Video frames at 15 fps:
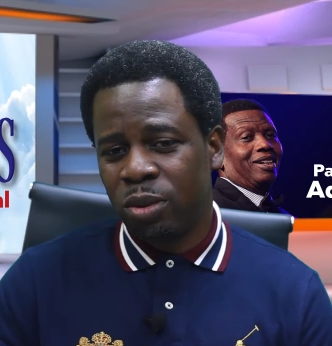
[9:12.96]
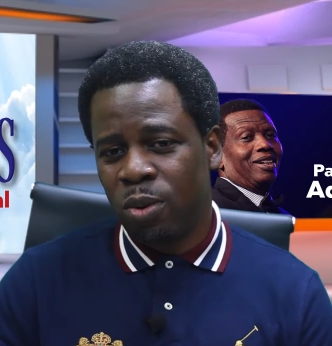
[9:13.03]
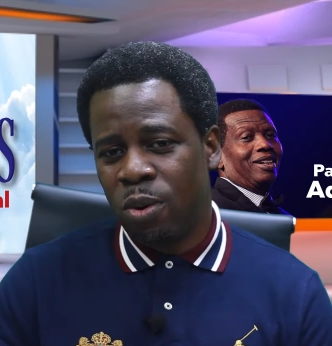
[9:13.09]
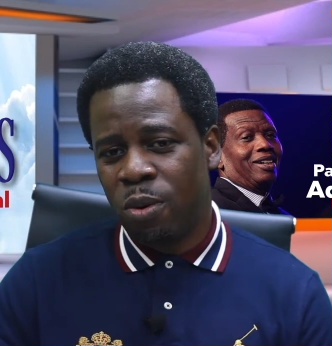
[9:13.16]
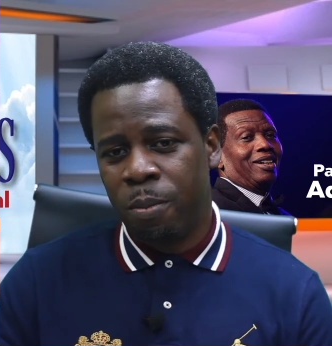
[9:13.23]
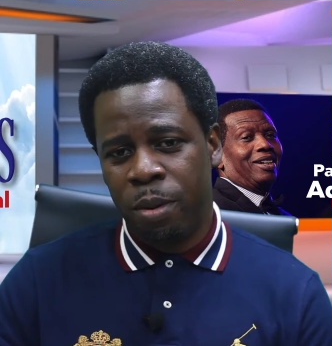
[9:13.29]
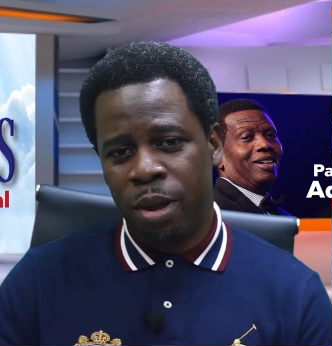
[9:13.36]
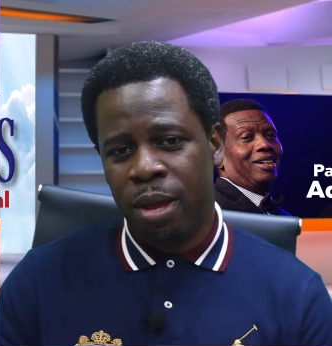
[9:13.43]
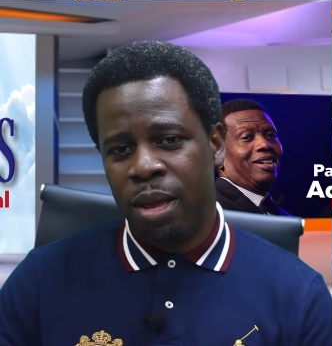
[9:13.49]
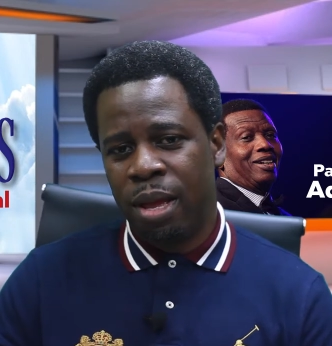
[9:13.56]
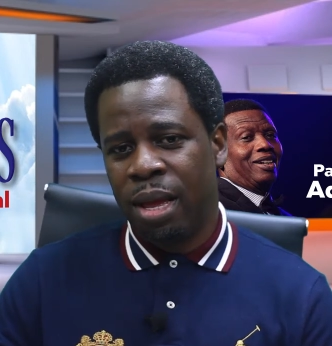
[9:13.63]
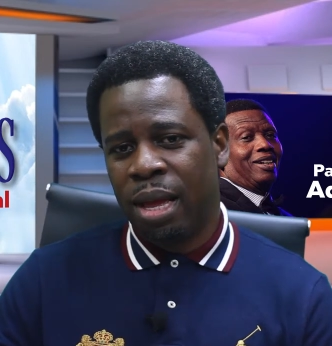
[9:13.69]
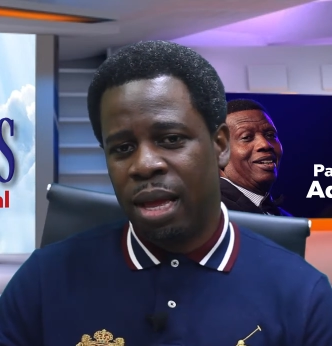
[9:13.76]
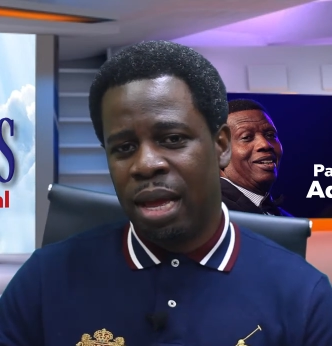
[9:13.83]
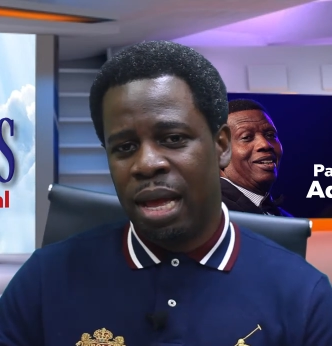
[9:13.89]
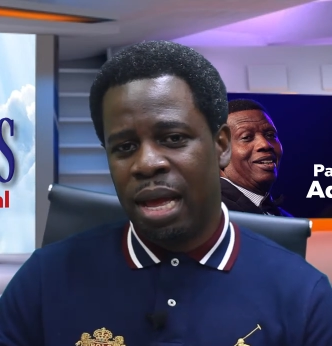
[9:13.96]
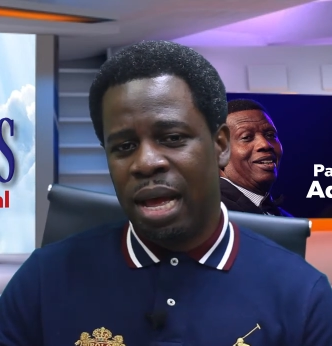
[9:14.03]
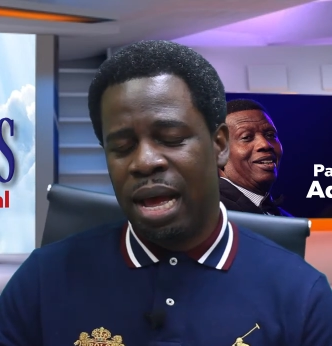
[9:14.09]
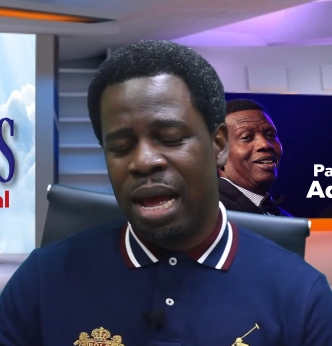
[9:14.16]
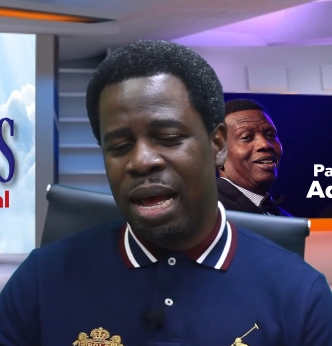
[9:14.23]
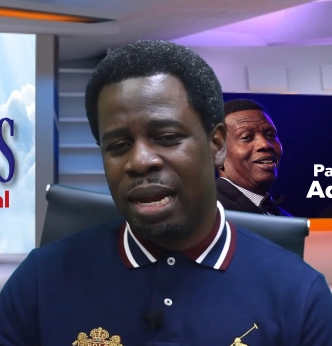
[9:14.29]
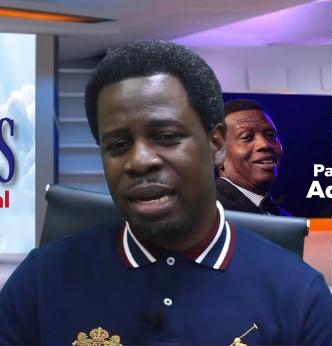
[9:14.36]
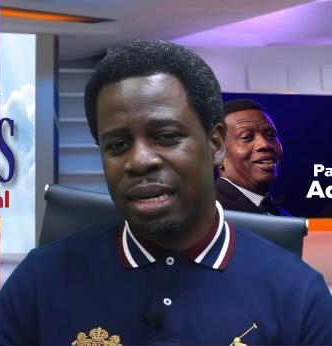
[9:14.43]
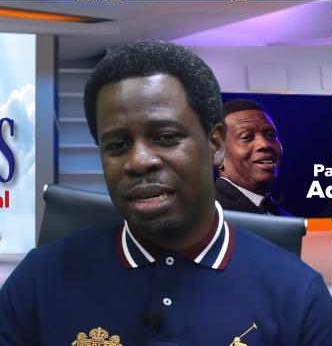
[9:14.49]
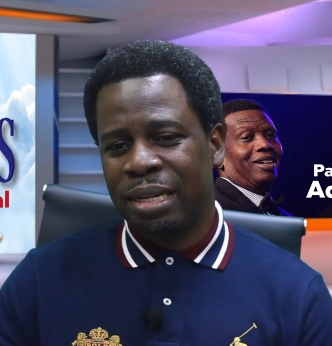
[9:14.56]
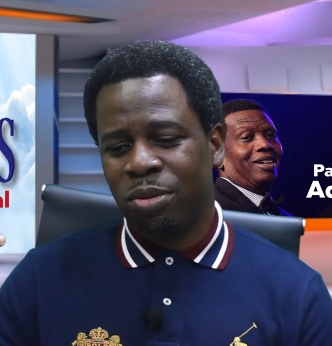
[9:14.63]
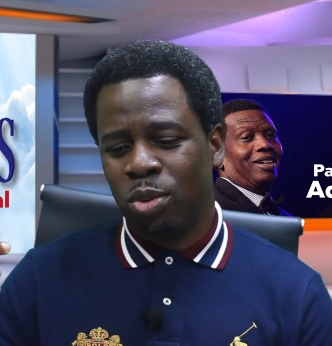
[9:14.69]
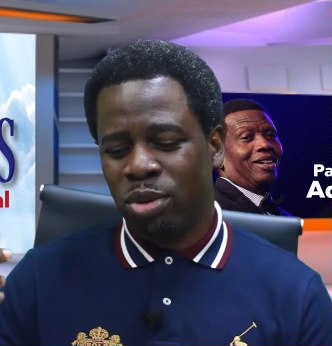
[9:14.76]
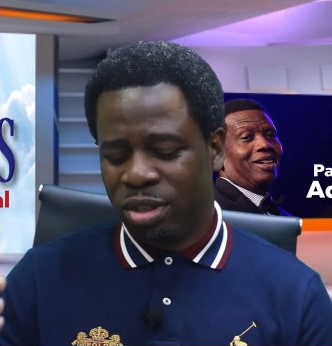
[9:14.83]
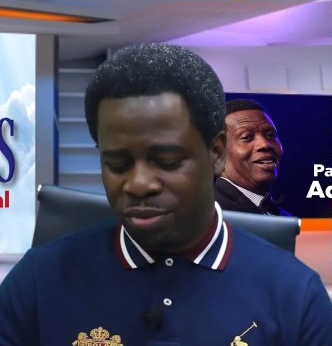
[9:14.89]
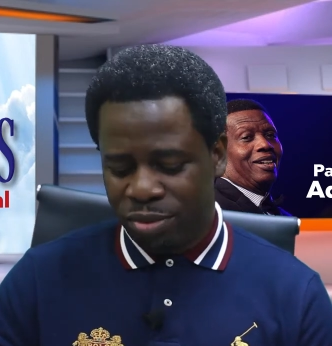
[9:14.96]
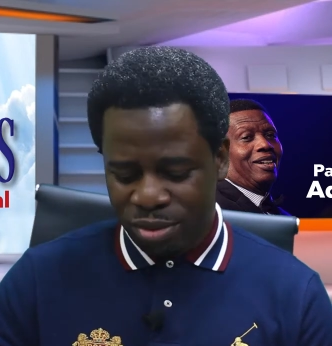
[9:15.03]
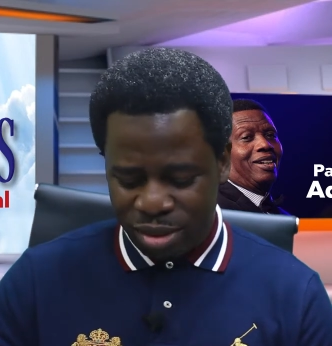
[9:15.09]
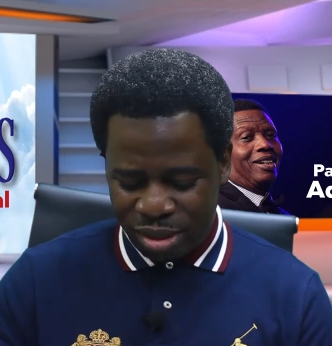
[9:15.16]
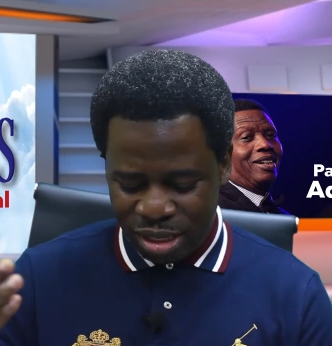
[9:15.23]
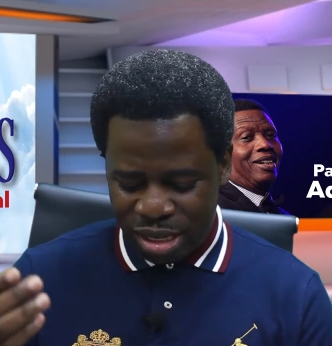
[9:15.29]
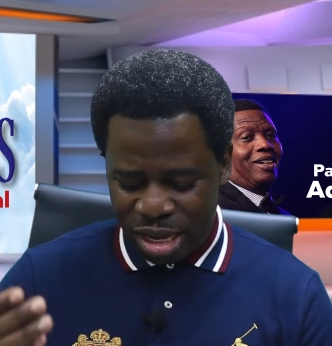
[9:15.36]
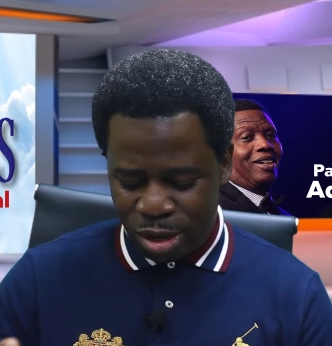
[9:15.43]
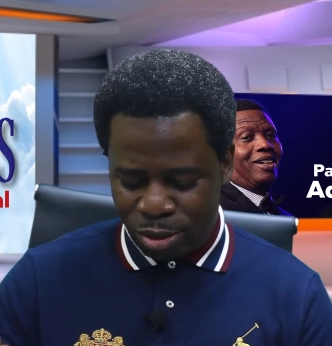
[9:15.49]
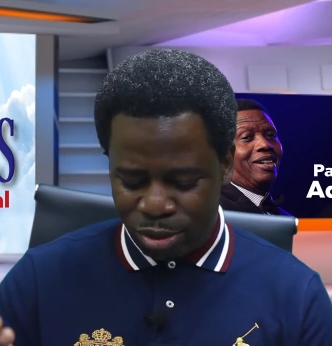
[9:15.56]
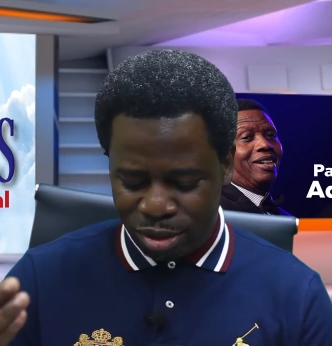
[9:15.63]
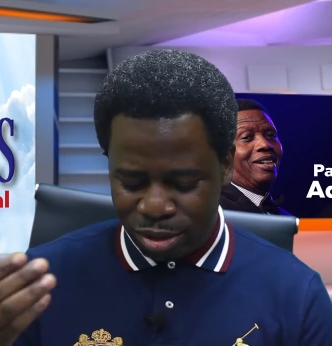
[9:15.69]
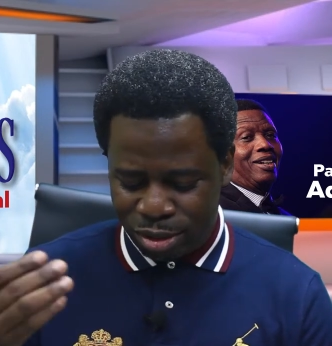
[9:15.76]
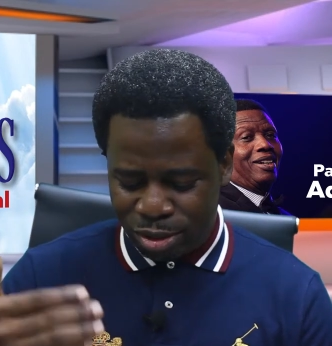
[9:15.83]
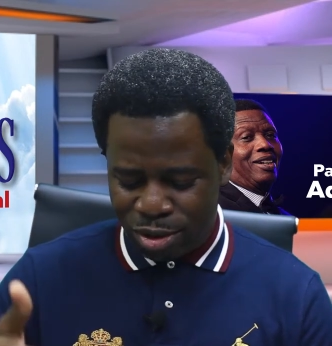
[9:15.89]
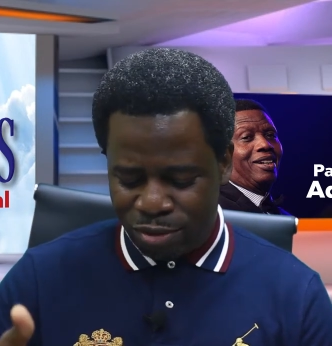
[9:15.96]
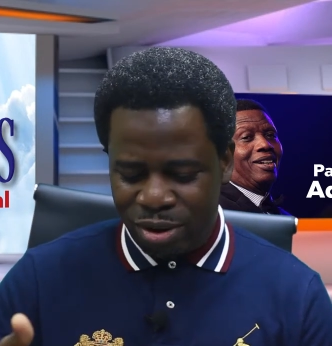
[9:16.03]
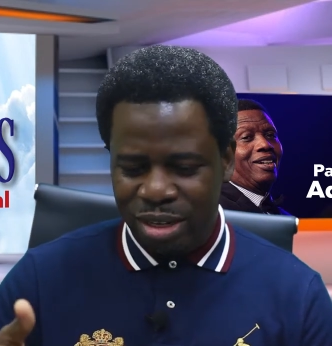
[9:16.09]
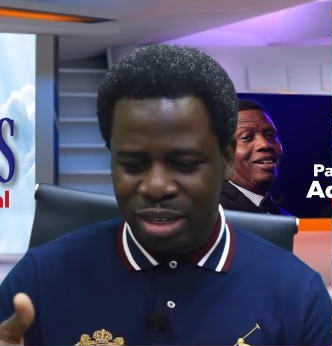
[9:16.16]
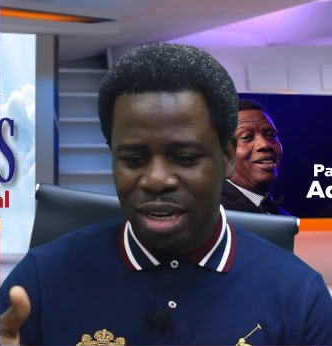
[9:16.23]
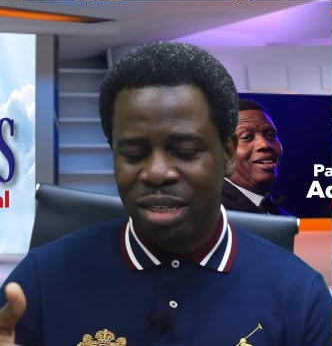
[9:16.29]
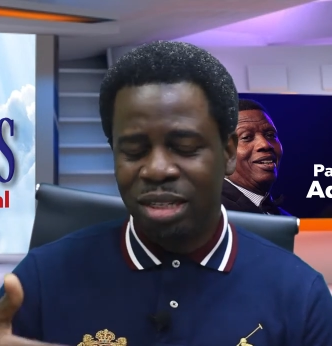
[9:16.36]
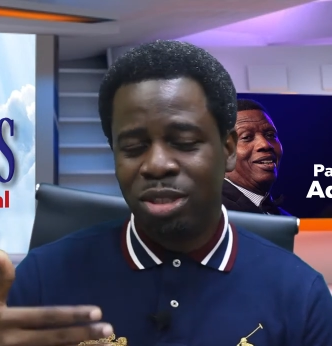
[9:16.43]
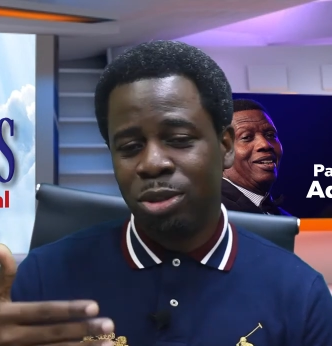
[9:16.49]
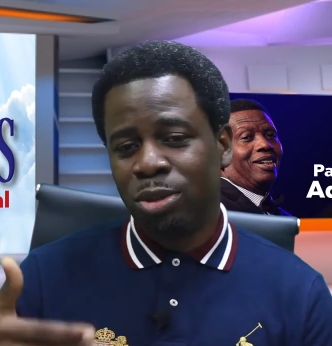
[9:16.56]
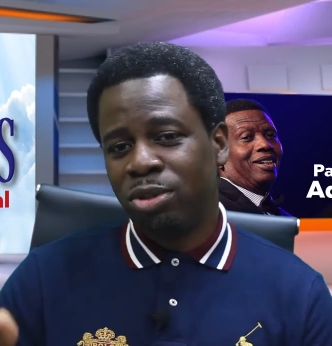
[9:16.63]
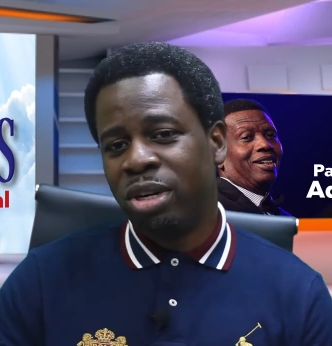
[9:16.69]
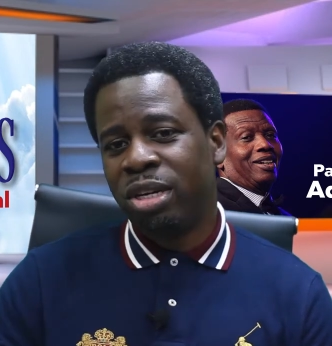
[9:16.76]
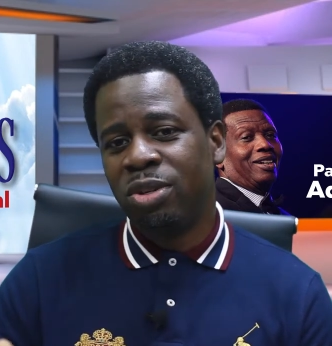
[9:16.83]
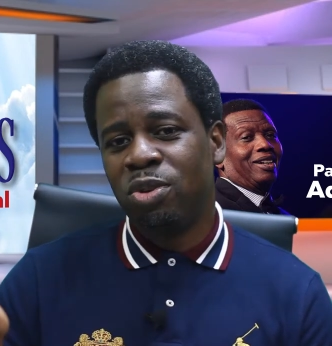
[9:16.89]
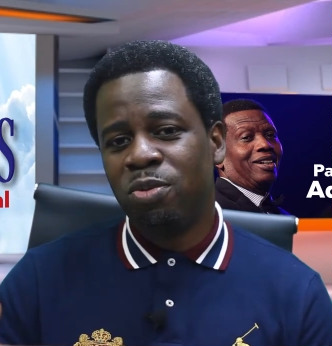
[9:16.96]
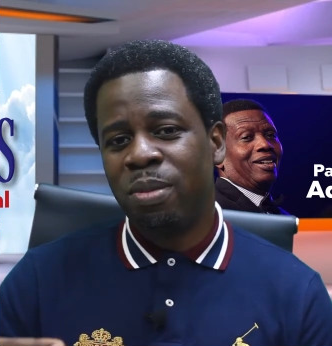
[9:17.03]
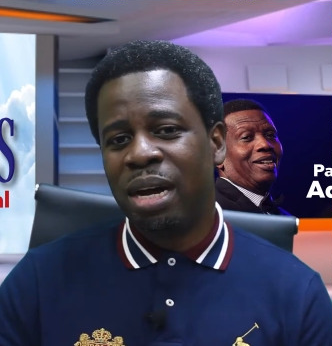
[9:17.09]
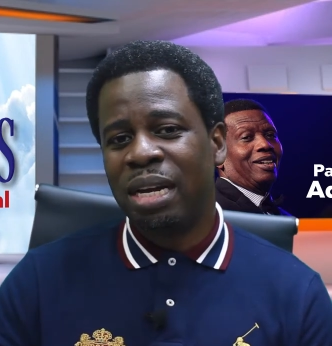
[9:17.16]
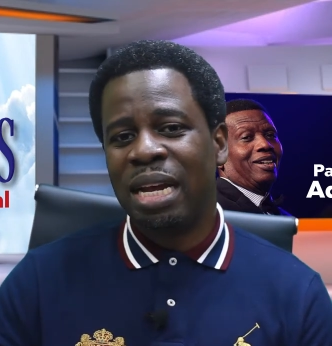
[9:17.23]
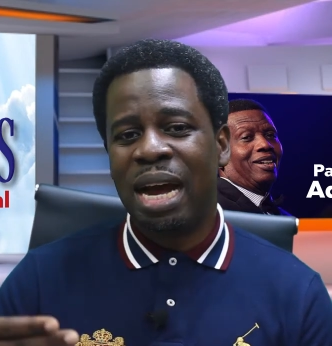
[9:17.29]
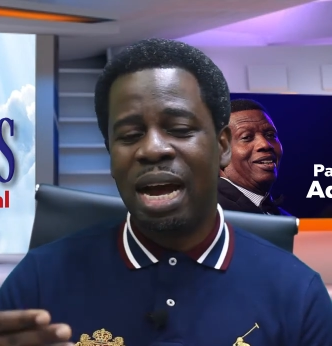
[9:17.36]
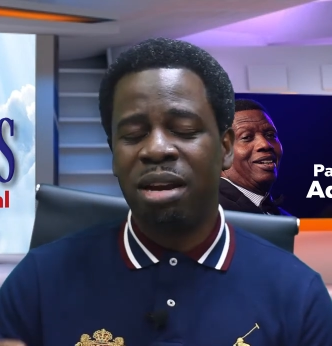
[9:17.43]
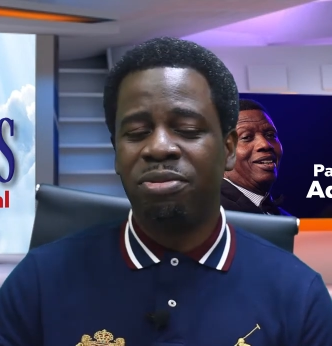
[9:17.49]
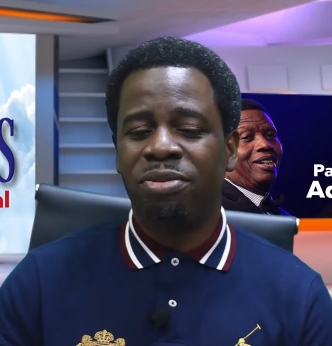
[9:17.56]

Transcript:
Speaker 1: home, and it was even later on discovered that the children the woman had